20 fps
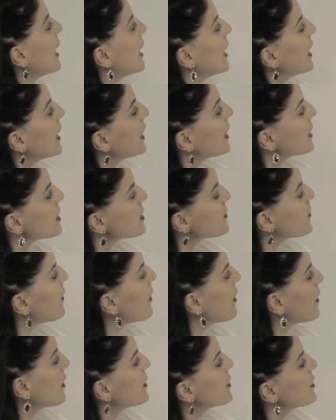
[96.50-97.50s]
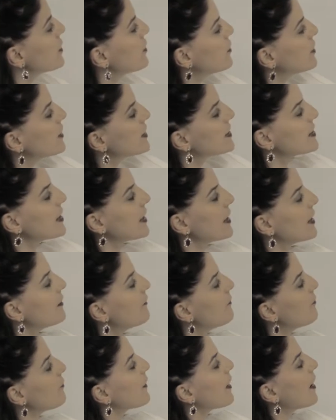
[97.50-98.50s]
In this part, you
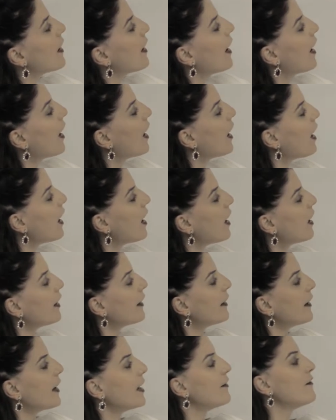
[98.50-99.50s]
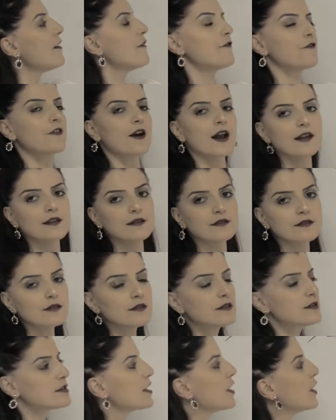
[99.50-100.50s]
see, I have a
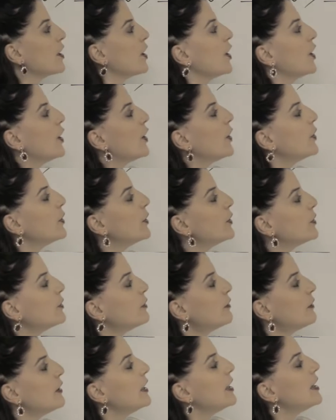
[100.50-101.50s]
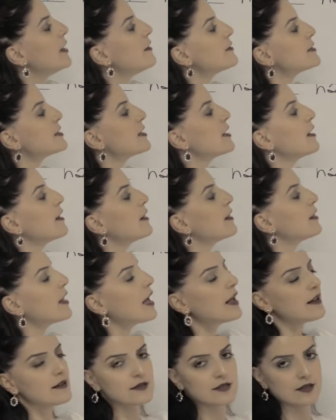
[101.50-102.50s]
friend who lives in
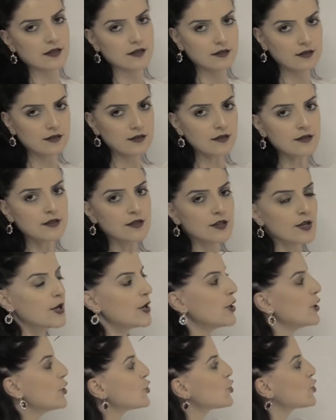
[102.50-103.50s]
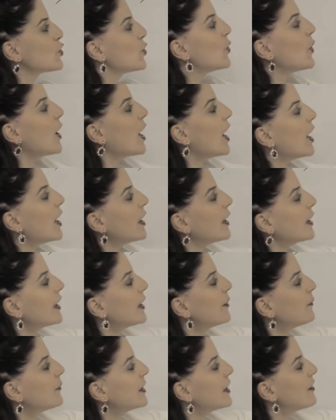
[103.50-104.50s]
London. So I
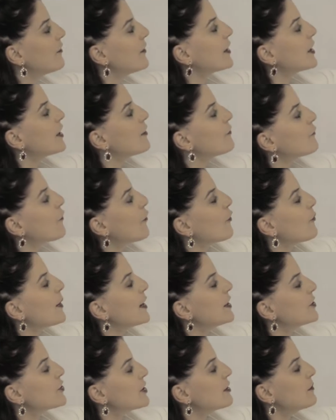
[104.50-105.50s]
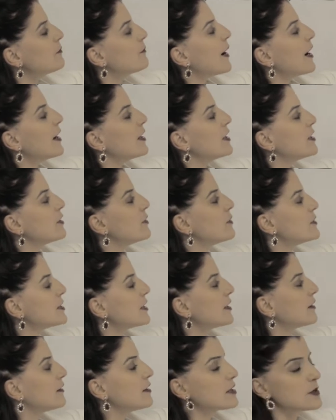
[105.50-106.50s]
am giving information by
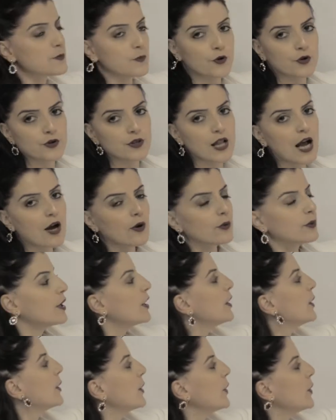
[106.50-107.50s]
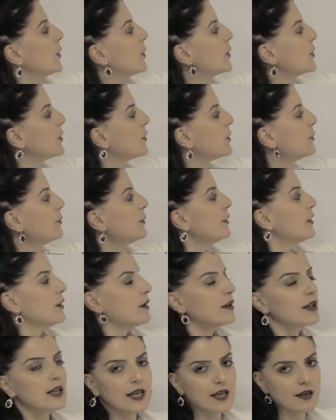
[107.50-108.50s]
using this pronoun, who
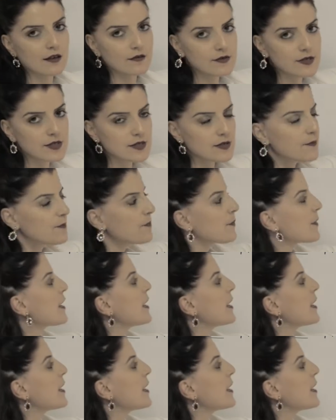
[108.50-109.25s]
lives.